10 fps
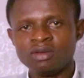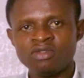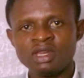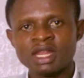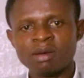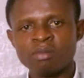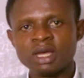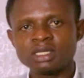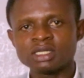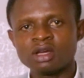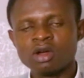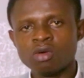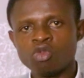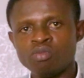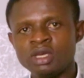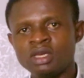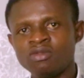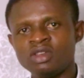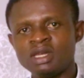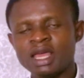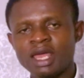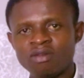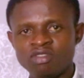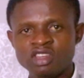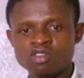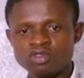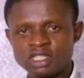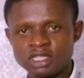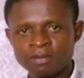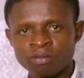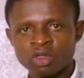even numbers will be given the heavy duty,